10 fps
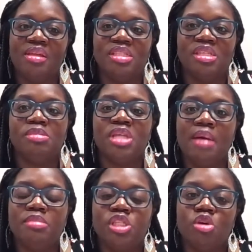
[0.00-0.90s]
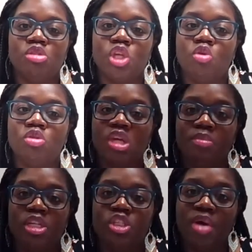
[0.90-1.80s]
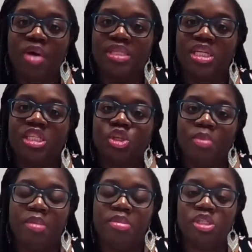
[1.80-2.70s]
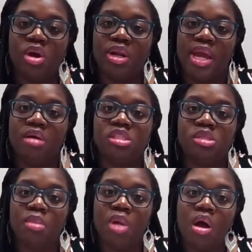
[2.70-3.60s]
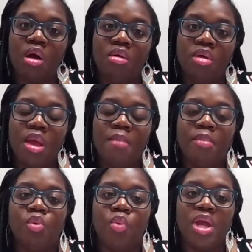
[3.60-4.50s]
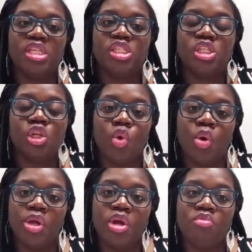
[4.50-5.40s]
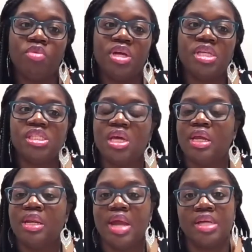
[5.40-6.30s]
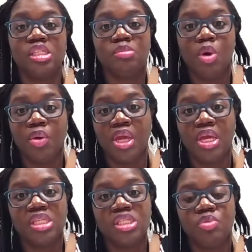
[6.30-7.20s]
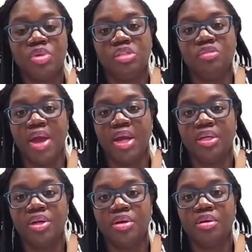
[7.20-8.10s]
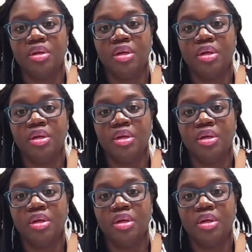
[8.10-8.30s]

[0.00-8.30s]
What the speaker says: Sometimes those goals can be drastic. So maybe starting out small, but ways to lower your risk. Not smoking is a risk factor.